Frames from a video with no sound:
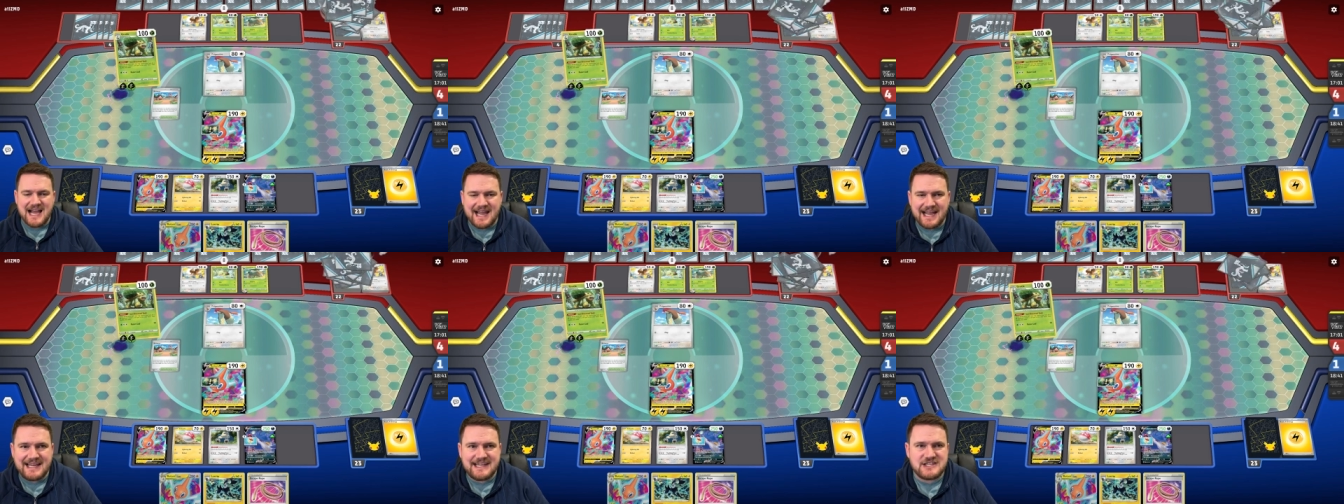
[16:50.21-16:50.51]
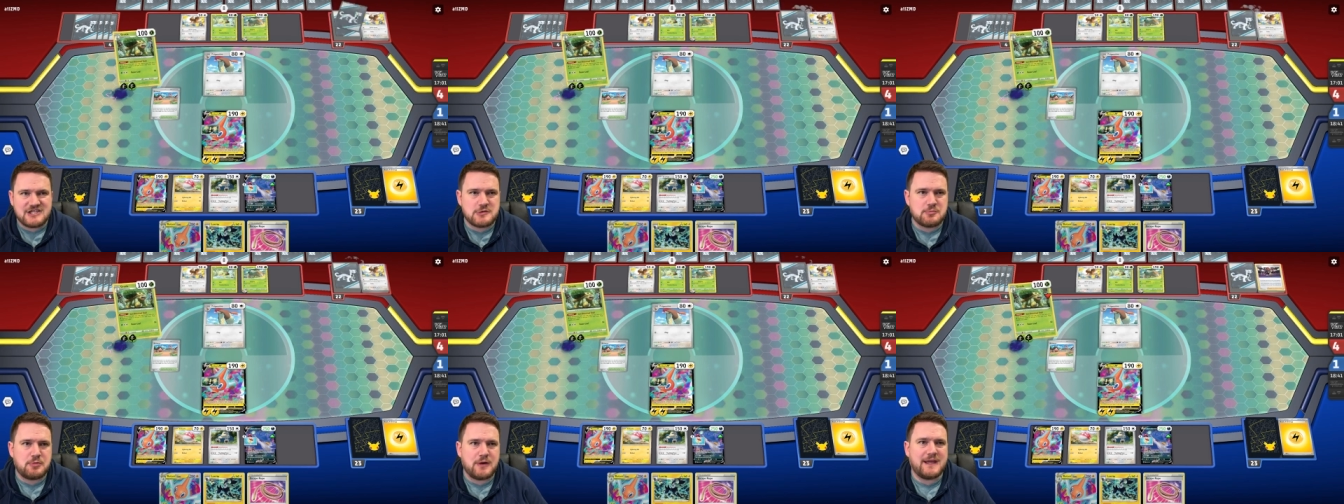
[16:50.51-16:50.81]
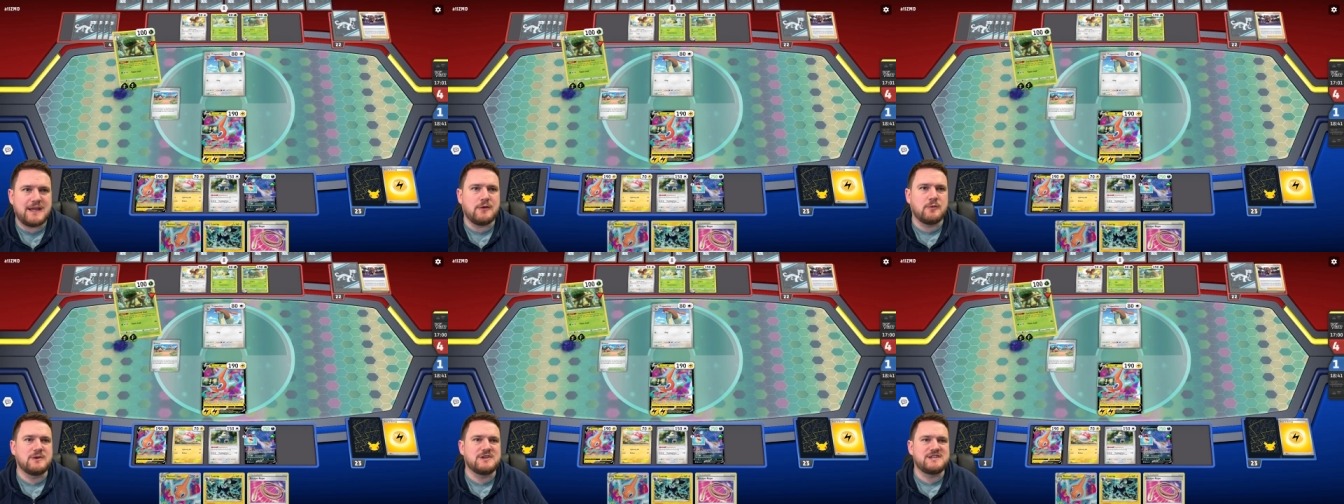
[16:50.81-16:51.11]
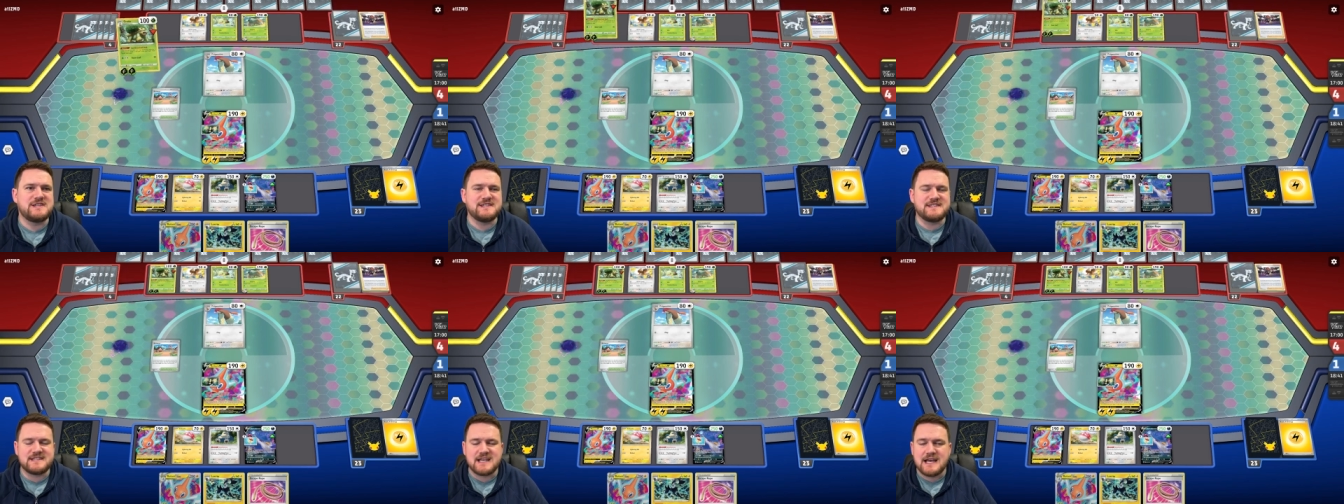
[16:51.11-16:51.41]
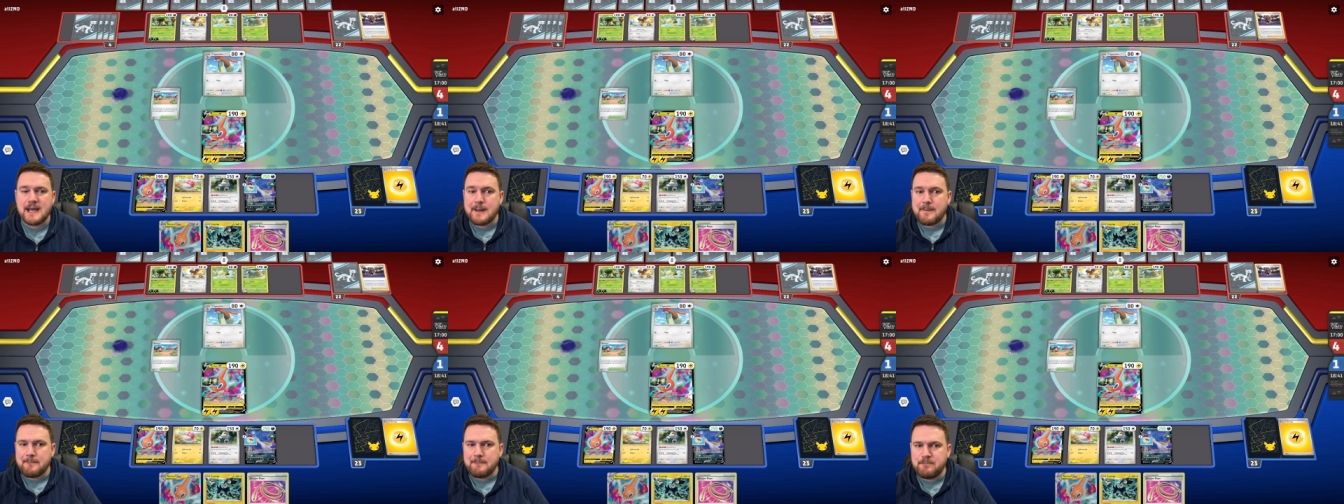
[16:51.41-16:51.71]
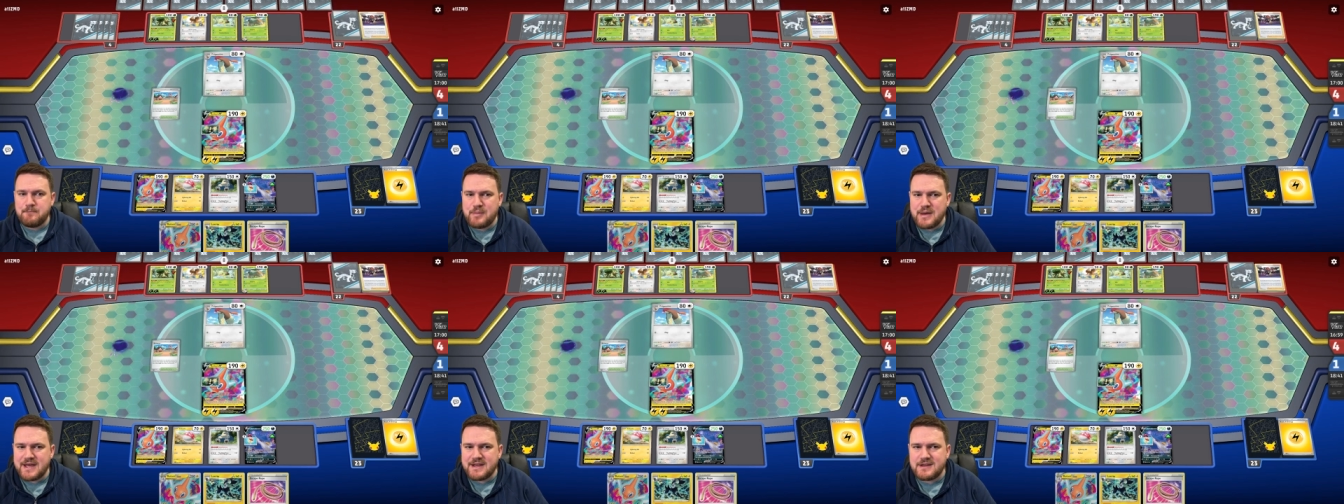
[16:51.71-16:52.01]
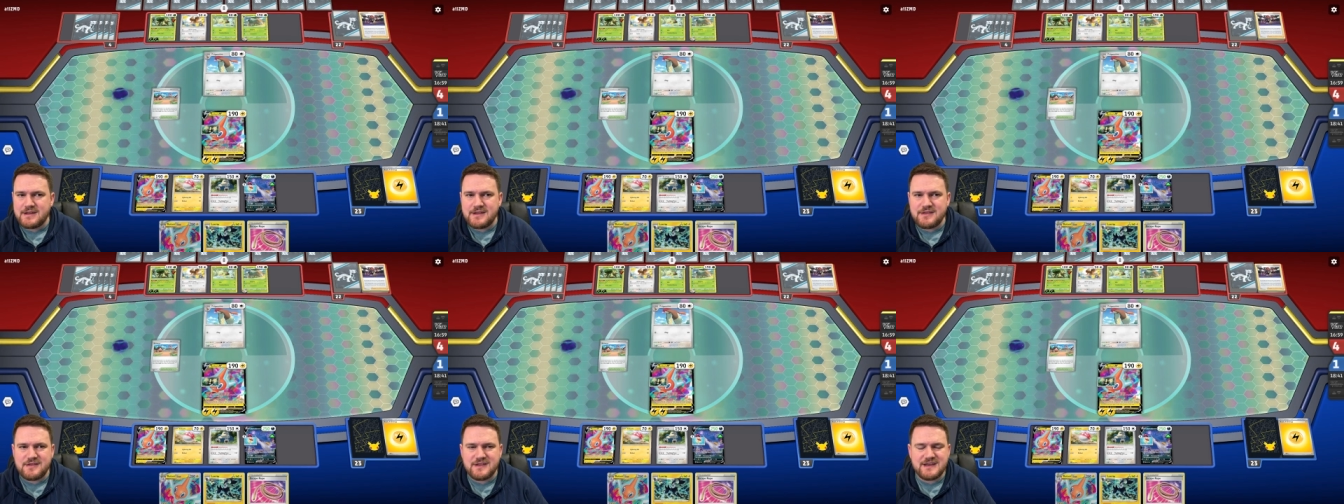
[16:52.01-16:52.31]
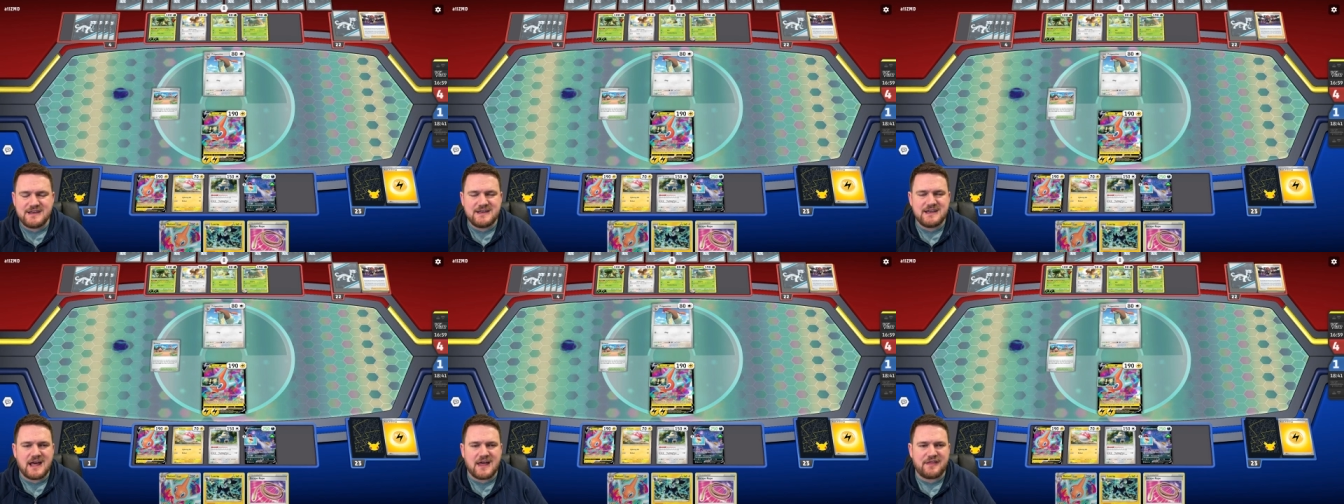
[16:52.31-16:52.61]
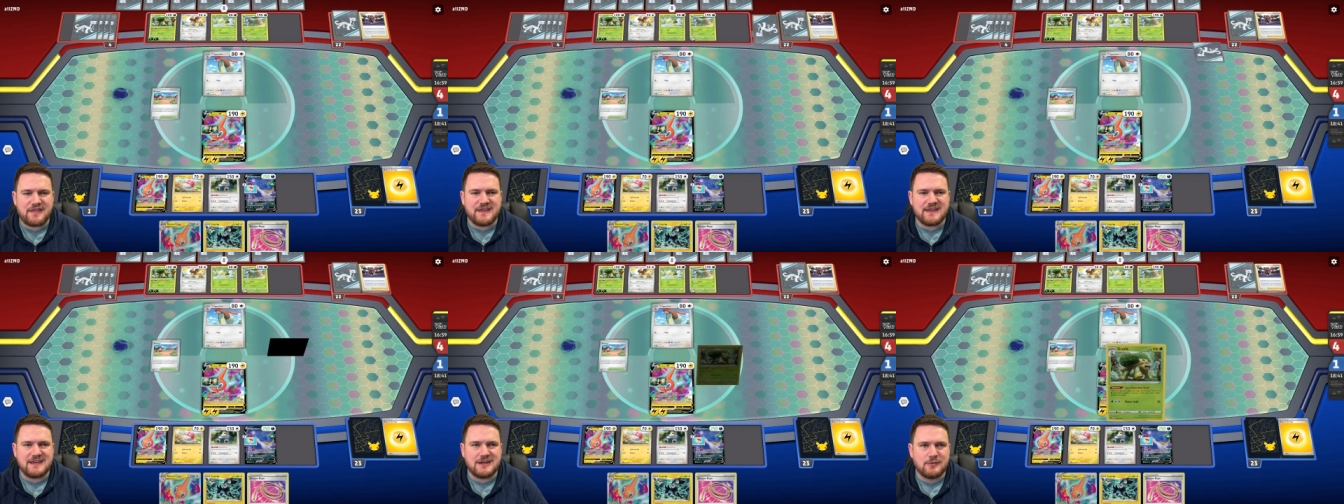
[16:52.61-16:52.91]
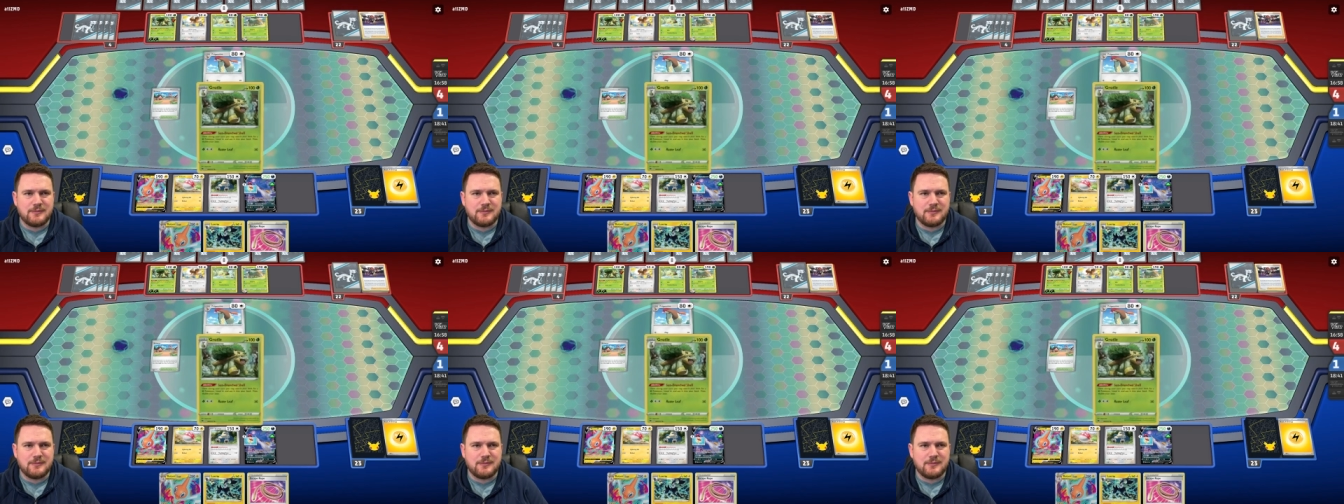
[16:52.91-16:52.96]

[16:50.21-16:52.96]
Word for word: HP, which is better than nothing.